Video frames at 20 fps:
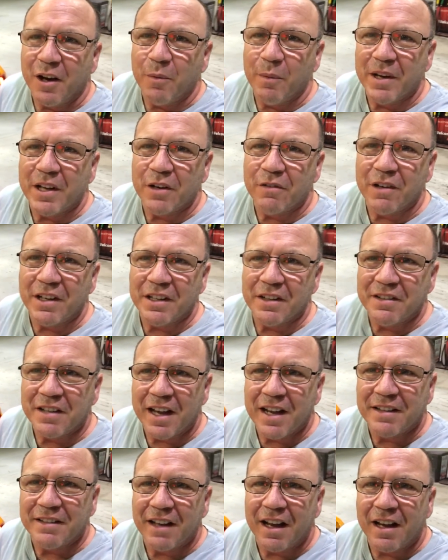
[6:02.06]
we're gonna run the
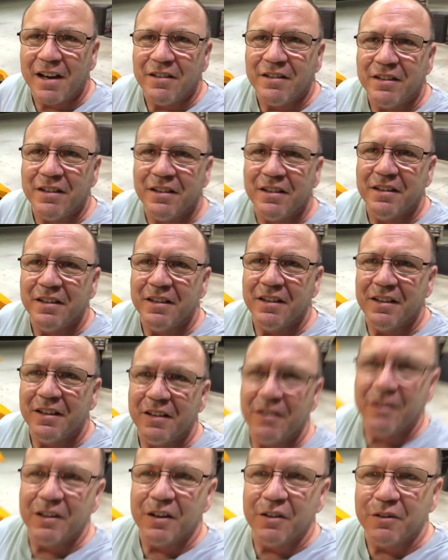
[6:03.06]
tank down.
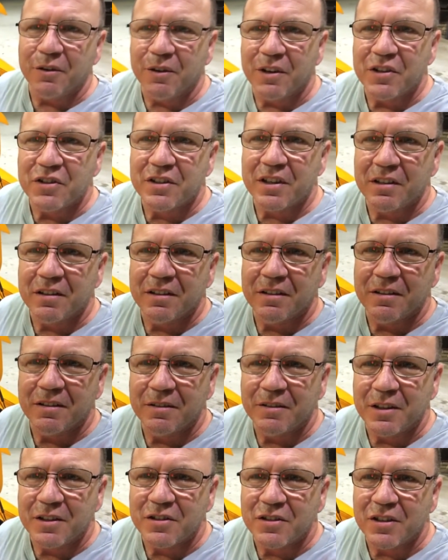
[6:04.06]
I'm gonna throw
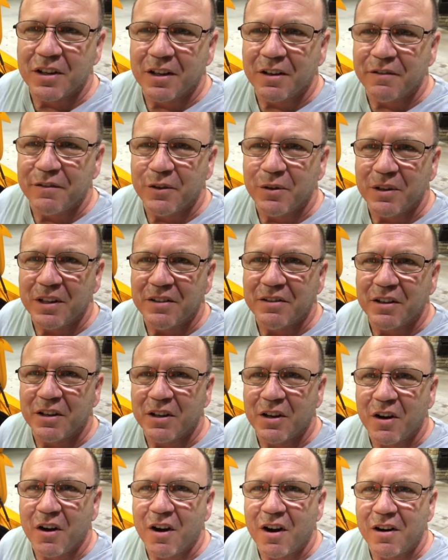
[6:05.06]
this fuel into the
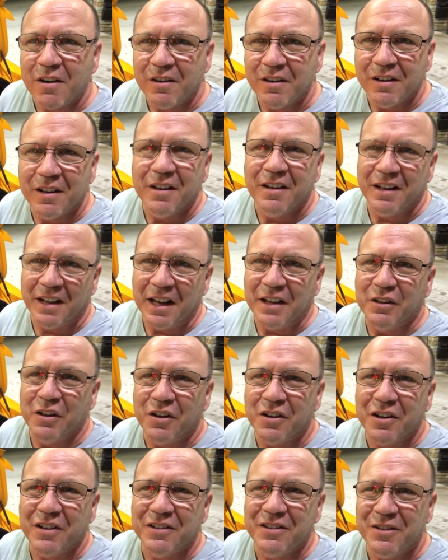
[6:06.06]
car and
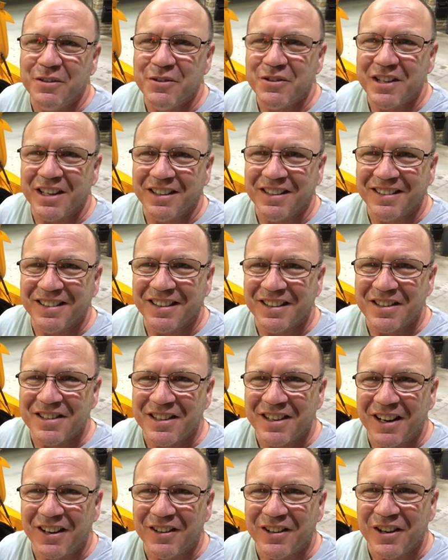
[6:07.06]
load our tunes in.
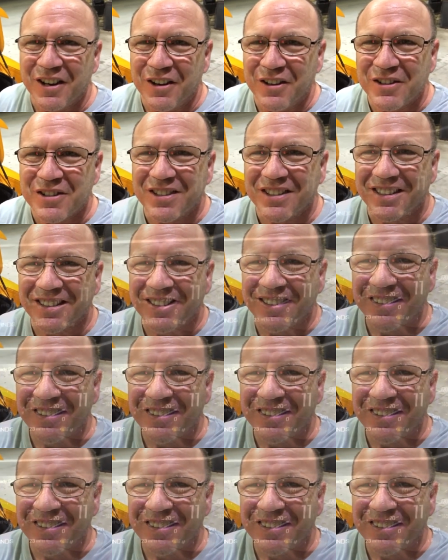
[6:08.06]
See how it goes.